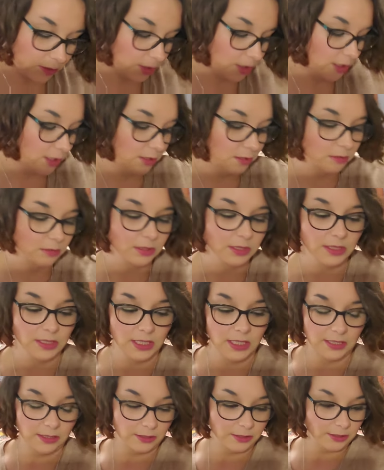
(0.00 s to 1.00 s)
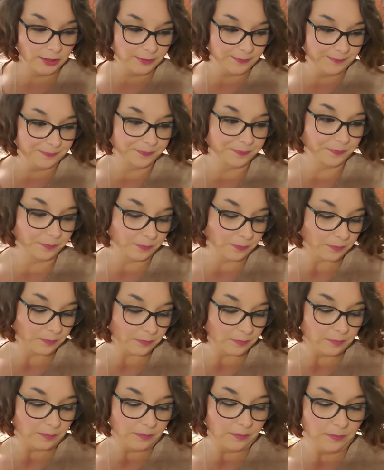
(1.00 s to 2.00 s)
just little containers
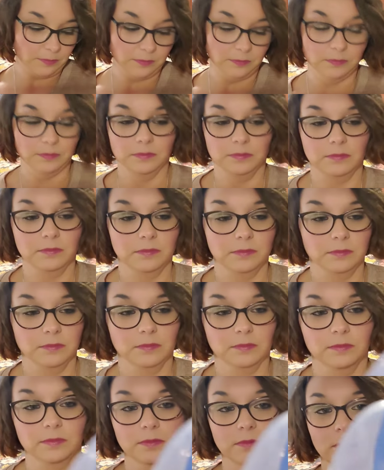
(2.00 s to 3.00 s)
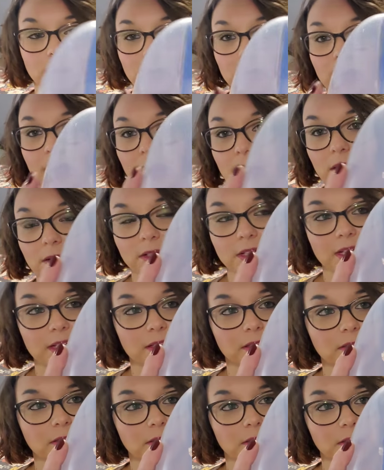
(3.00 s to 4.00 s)
that go
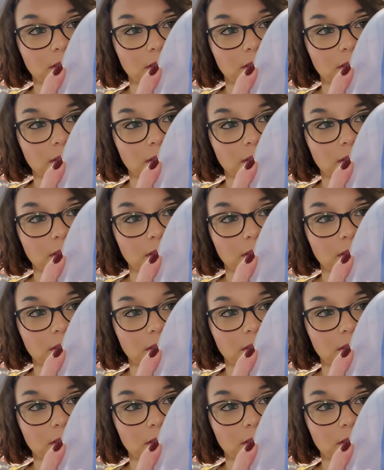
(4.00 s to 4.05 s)
together.